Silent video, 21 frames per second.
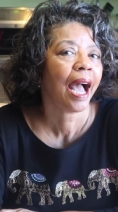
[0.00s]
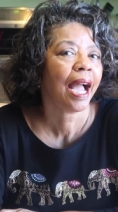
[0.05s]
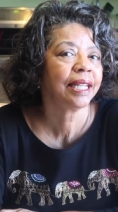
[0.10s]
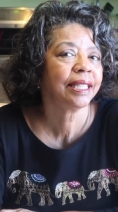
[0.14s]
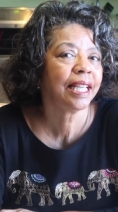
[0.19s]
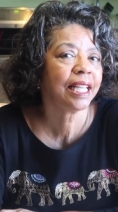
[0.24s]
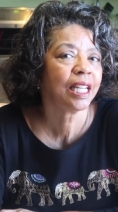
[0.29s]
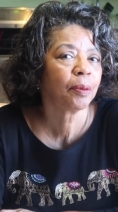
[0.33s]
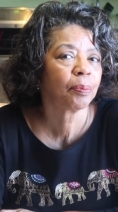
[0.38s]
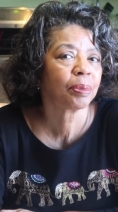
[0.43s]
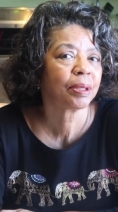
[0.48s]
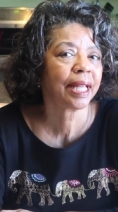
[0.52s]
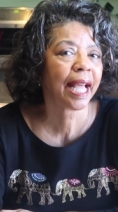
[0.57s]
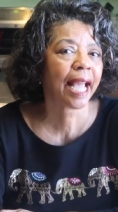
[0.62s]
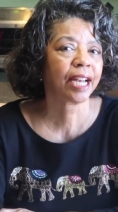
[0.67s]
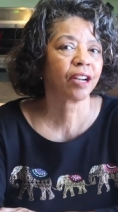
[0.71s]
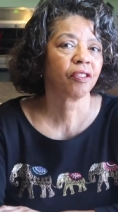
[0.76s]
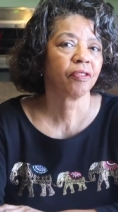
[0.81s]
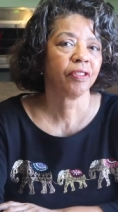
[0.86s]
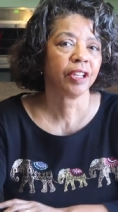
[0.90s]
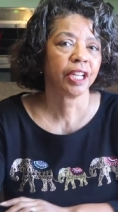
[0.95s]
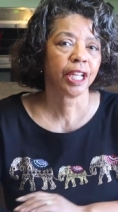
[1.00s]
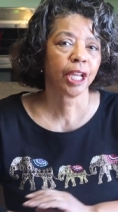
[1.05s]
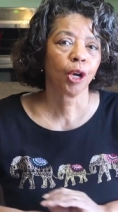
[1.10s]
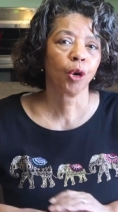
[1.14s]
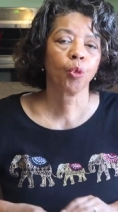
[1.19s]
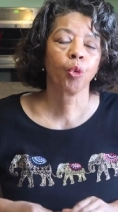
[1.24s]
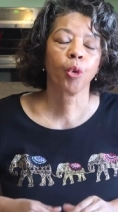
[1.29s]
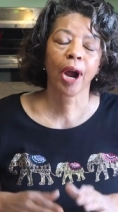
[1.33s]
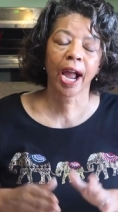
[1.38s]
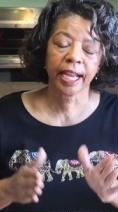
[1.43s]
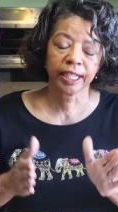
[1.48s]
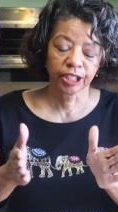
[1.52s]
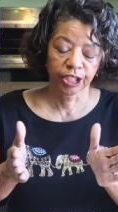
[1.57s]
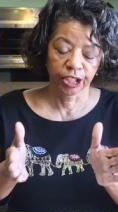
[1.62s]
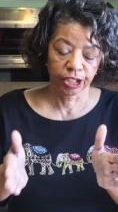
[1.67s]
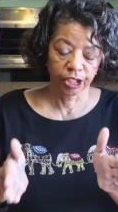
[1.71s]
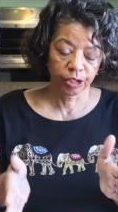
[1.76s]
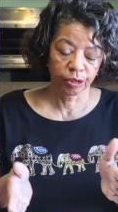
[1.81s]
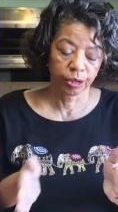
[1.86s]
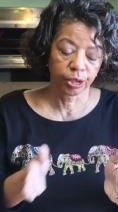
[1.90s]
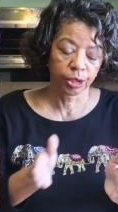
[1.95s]
I did a planner video where I
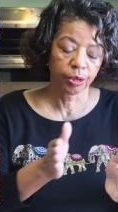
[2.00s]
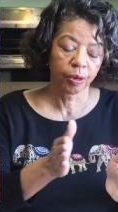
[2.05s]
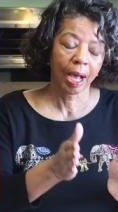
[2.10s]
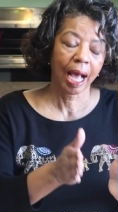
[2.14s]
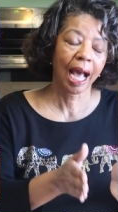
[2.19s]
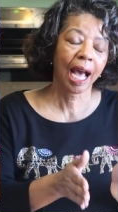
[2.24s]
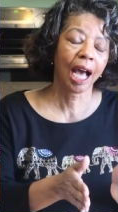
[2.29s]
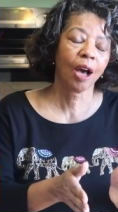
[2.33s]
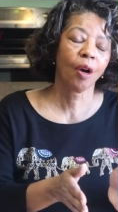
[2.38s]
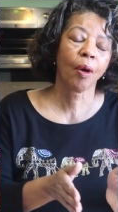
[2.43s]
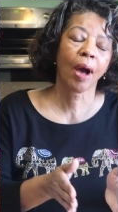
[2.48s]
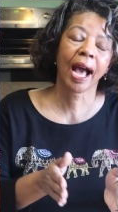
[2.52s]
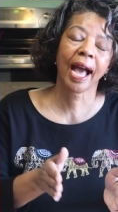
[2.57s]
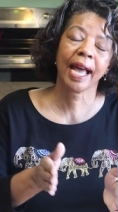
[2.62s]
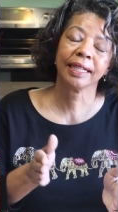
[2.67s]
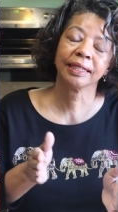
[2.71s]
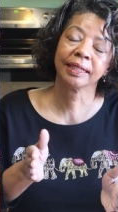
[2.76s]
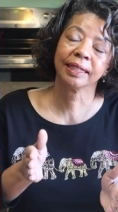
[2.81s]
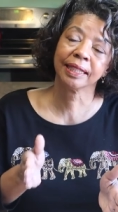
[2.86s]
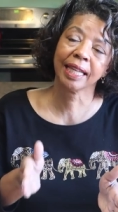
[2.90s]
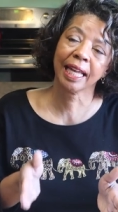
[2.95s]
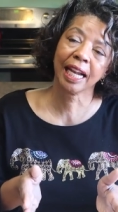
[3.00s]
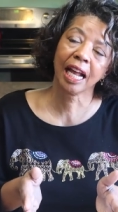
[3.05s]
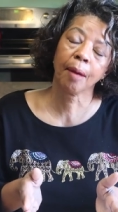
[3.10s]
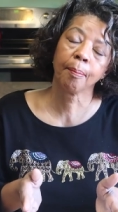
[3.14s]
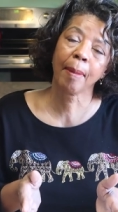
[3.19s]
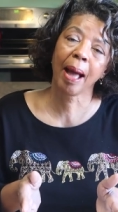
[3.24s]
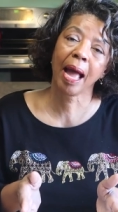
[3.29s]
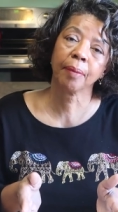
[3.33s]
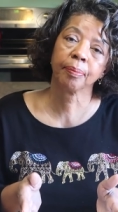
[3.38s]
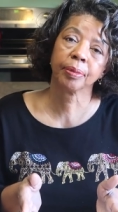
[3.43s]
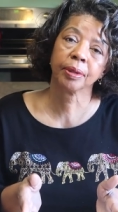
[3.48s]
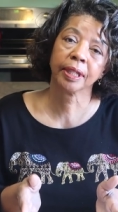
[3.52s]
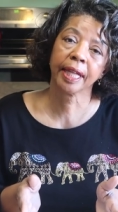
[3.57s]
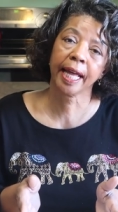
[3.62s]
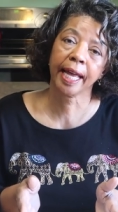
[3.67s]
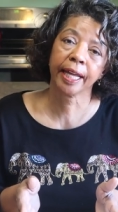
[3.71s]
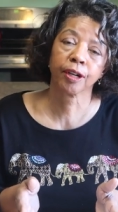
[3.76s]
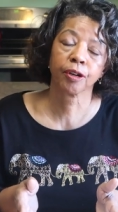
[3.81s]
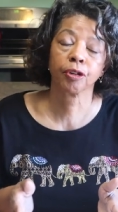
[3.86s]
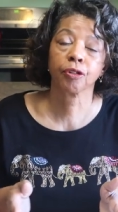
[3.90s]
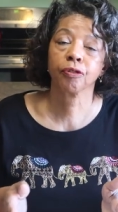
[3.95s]
showed you how I set up my
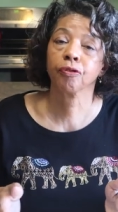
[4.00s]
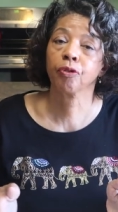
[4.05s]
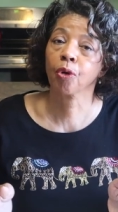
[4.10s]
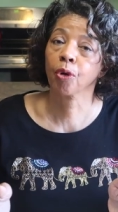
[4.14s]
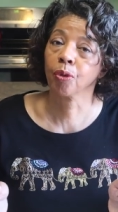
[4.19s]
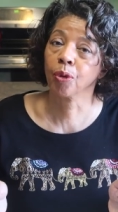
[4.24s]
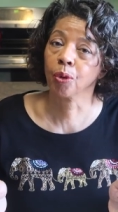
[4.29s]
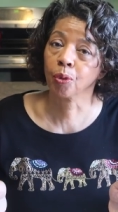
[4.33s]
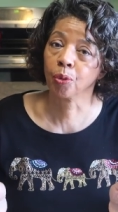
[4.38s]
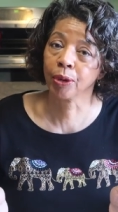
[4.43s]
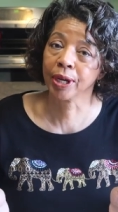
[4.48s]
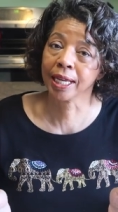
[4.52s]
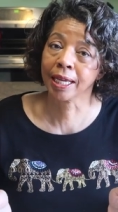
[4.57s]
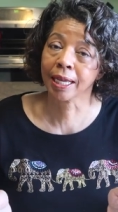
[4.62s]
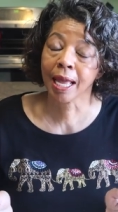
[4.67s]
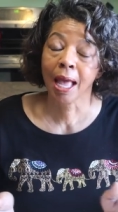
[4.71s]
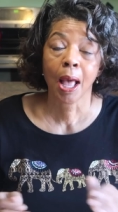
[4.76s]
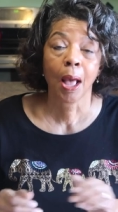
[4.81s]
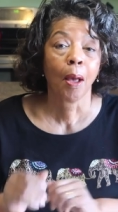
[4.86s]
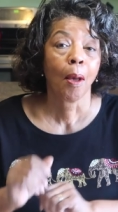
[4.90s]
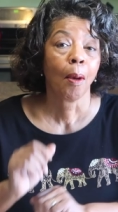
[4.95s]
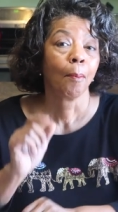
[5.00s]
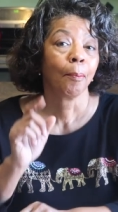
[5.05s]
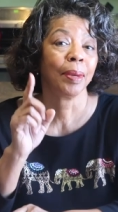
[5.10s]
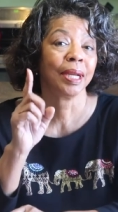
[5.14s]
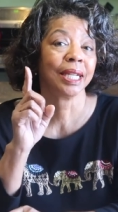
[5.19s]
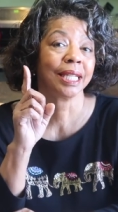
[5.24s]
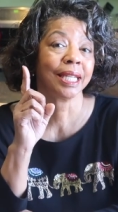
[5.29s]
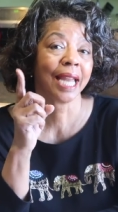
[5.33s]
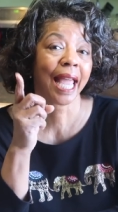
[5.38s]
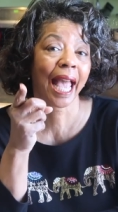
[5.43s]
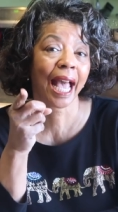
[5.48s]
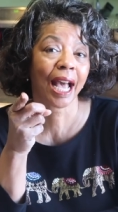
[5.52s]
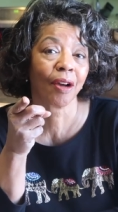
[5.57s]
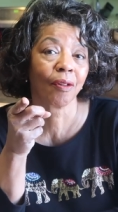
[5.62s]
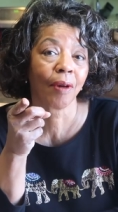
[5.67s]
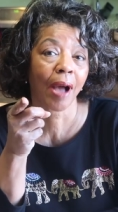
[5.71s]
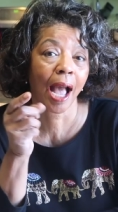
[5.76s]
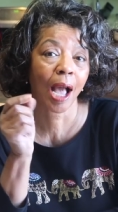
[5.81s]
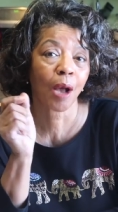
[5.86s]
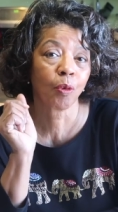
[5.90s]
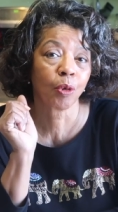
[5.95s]
planner for the week, but
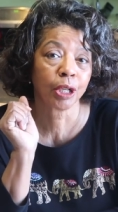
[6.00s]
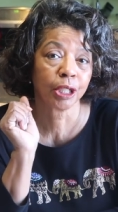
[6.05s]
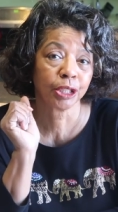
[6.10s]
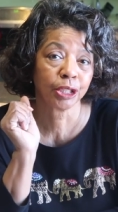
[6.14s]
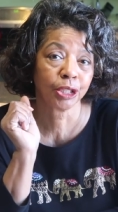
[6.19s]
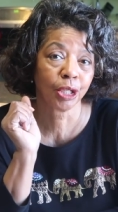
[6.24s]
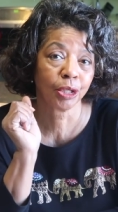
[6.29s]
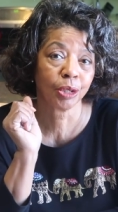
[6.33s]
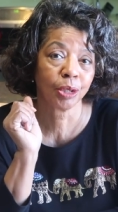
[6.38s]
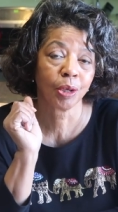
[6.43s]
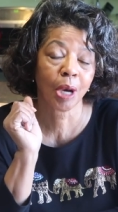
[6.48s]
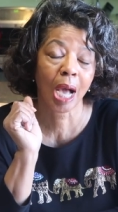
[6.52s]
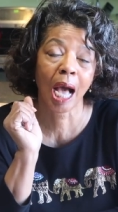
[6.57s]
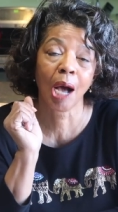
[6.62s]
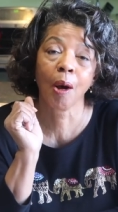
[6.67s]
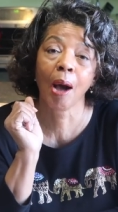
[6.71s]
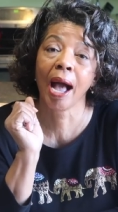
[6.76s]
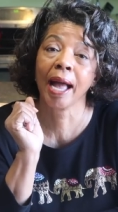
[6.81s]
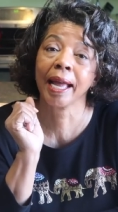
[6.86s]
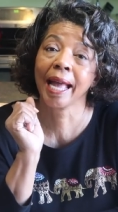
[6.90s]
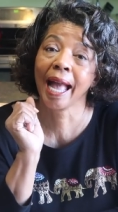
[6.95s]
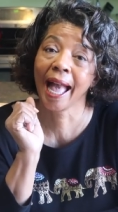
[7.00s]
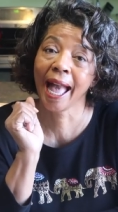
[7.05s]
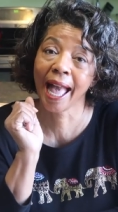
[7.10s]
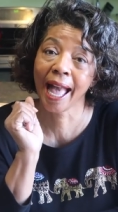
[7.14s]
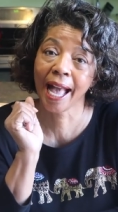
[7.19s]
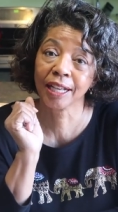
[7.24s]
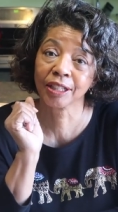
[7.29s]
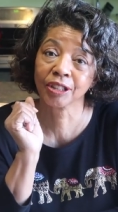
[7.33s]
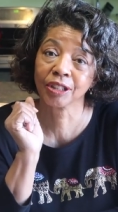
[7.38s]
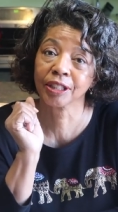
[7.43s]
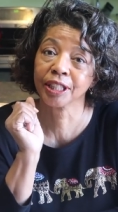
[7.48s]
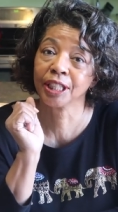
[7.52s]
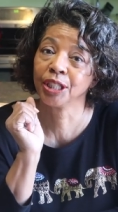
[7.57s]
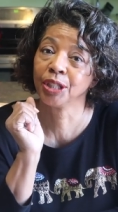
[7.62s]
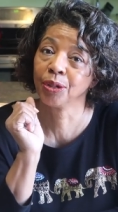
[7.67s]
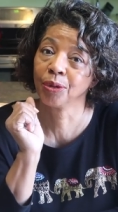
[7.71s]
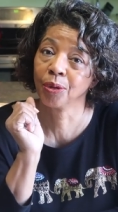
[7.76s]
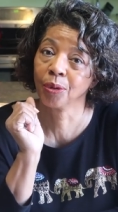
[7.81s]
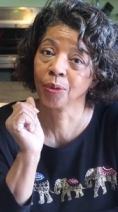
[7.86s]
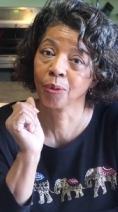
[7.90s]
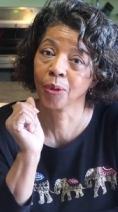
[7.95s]
now I want to show you how I actually
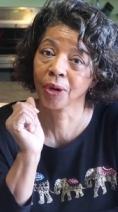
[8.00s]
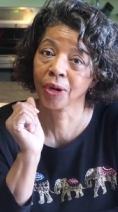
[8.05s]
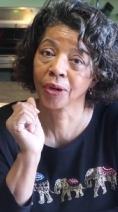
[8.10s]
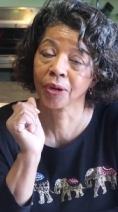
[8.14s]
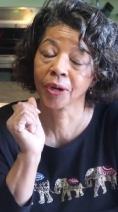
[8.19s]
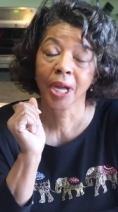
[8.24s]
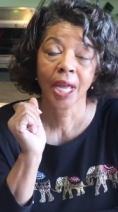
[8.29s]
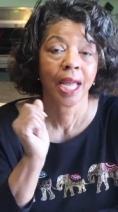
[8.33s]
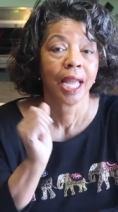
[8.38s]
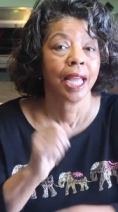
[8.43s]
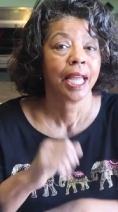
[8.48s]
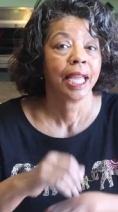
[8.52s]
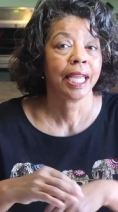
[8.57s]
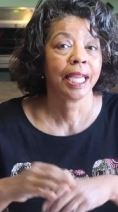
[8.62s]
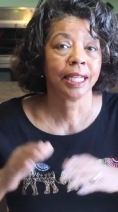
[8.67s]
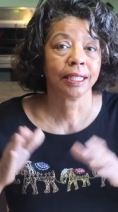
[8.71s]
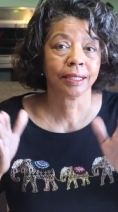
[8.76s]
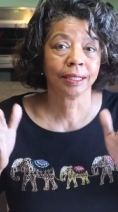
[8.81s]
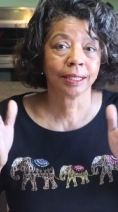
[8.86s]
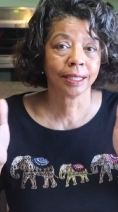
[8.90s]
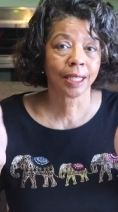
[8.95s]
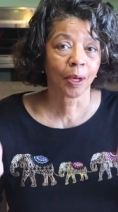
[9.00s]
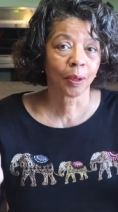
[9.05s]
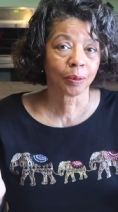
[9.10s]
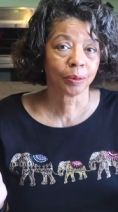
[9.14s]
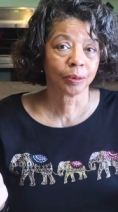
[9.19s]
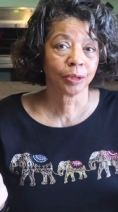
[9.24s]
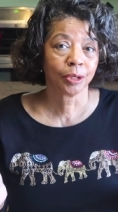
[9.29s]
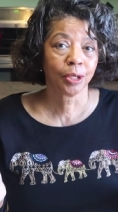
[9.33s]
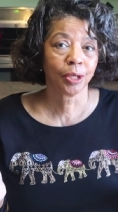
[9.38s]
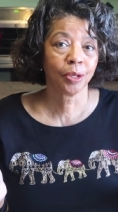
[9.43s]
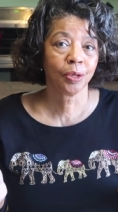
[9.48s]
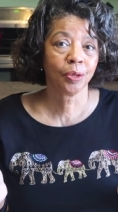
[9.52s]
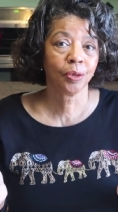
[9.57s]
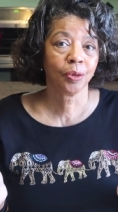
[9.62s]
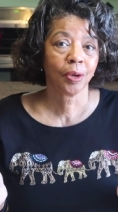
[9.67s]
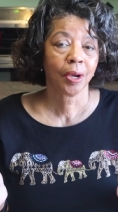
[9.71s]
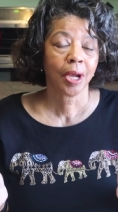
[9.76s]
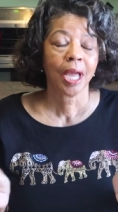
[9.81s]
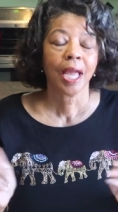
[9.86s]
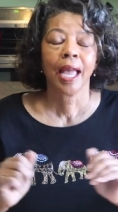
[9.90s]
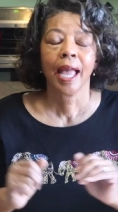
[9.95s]
do the work. It's zone
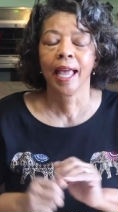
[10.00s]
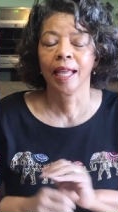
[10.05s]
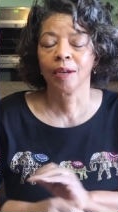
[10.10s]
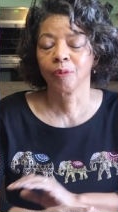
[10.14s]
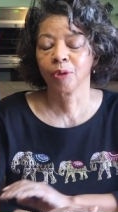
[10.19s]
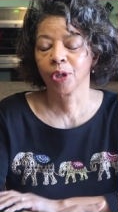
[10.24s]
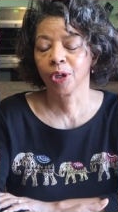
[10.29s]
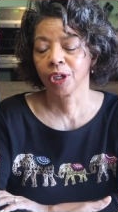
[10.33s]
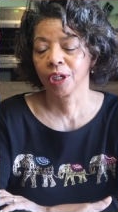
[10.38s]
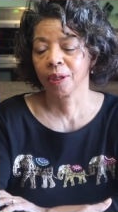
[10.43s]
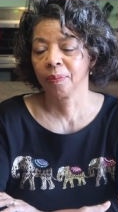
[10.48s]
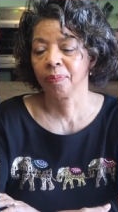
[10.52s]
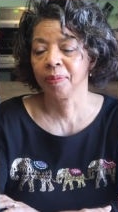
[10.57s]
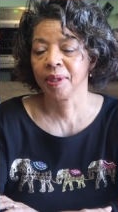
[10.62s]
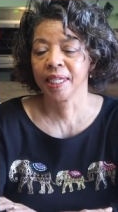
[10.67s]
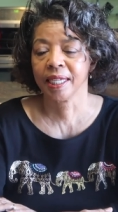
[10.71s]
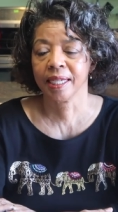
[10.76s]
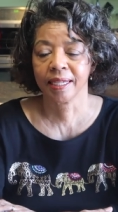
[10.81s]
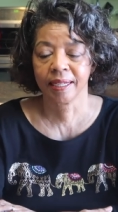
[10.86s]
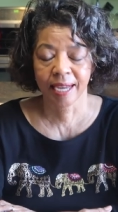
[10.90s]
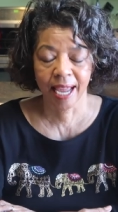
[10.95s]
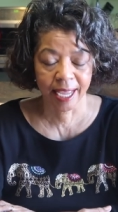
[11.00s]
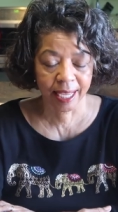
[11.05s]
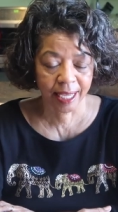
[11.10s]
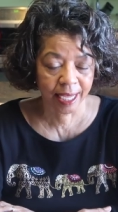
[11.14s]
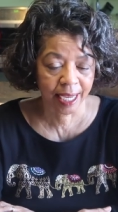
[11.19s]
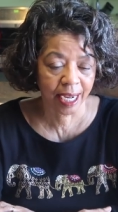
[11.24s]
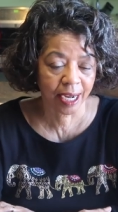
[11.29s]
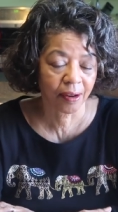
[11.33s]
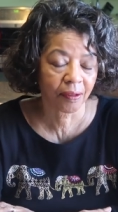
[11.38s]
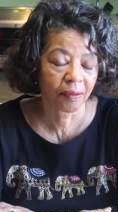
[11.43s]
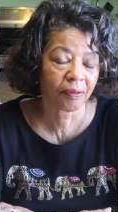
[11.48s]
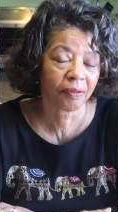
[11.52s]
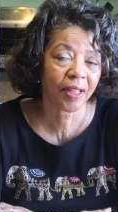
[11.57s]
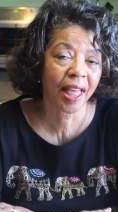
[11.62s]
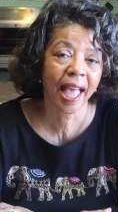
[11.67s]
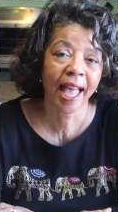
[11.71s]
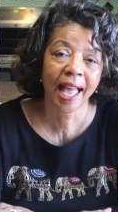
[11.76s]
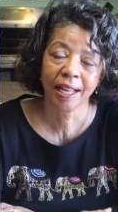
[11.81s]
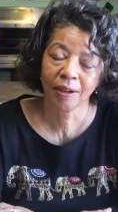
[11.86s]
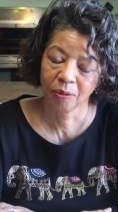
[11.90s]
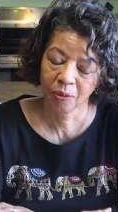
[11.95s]
two, and we're going to be taking care of
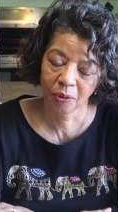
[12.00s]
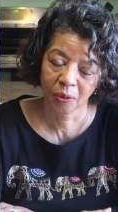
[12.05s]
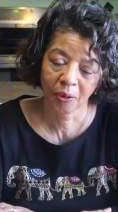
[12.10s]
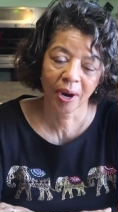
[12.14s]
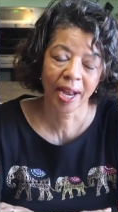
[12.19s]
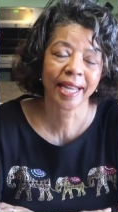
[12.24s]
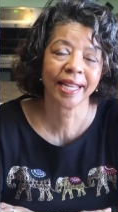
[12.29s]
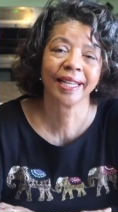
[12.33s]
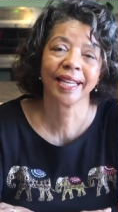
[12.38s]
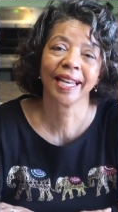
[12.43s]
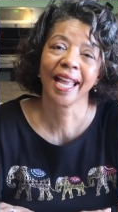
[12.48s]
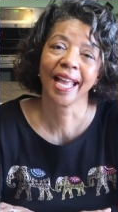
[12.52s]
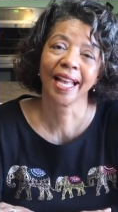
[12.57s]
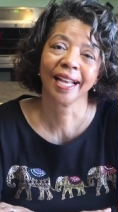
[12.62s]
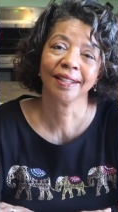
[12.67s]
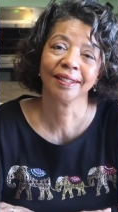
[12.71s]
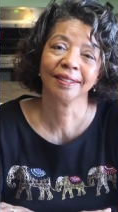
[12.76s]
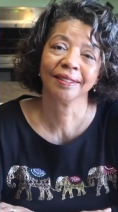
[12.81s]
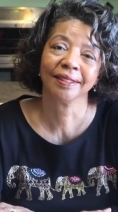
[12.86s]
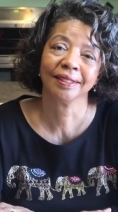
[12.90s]
that right now.